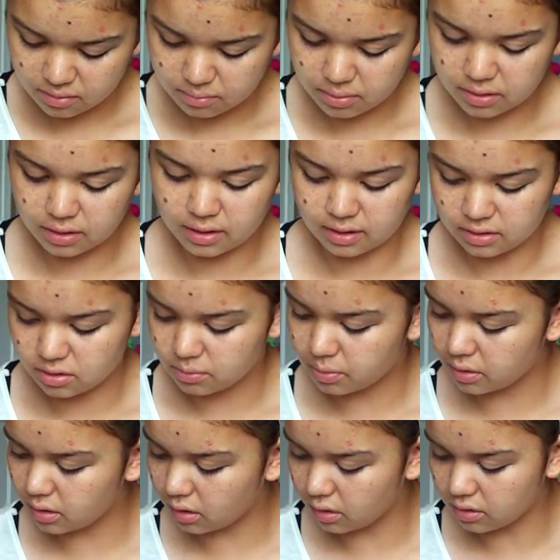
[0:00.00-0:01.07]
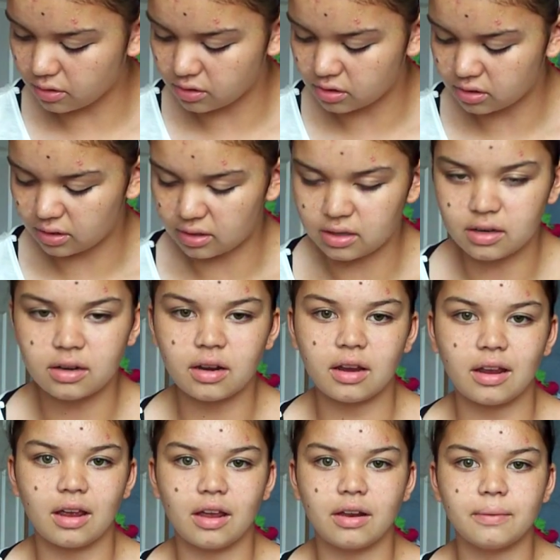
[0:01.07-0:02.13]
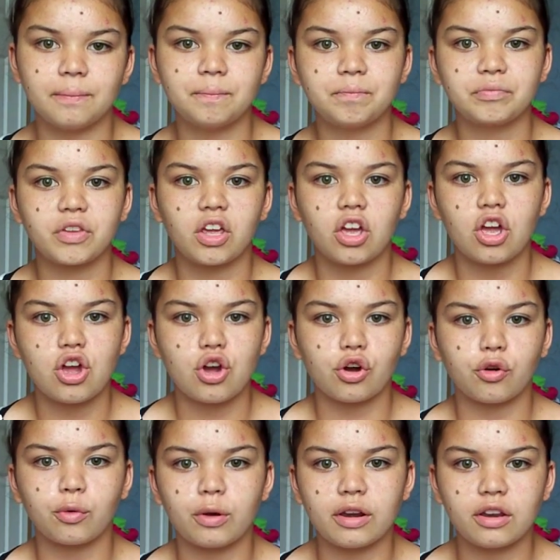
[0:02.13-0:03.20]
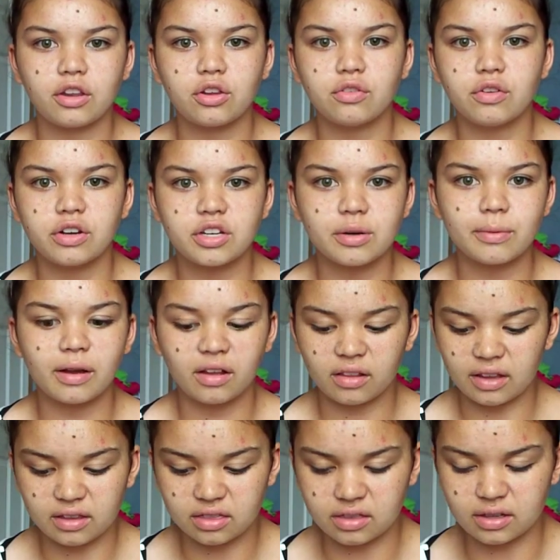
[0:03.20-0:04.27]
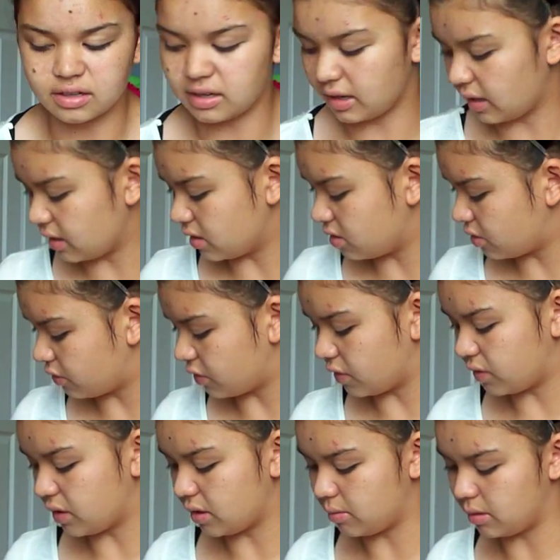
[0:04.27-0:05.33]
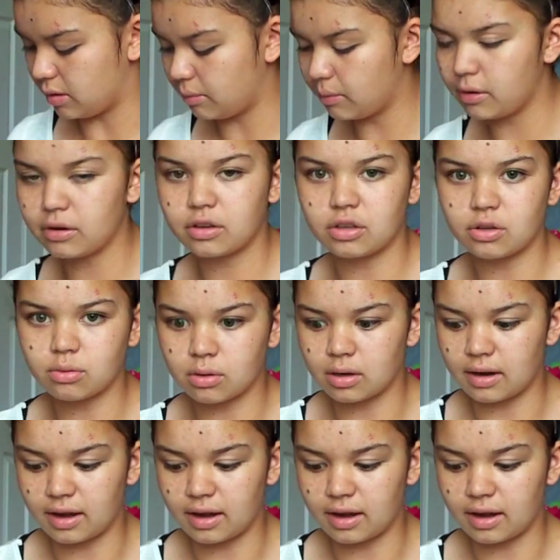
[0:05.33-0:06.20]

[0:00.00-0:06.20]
But yeah, you put it on your skin, and when you reach about like the 10 or 15 minute mark, you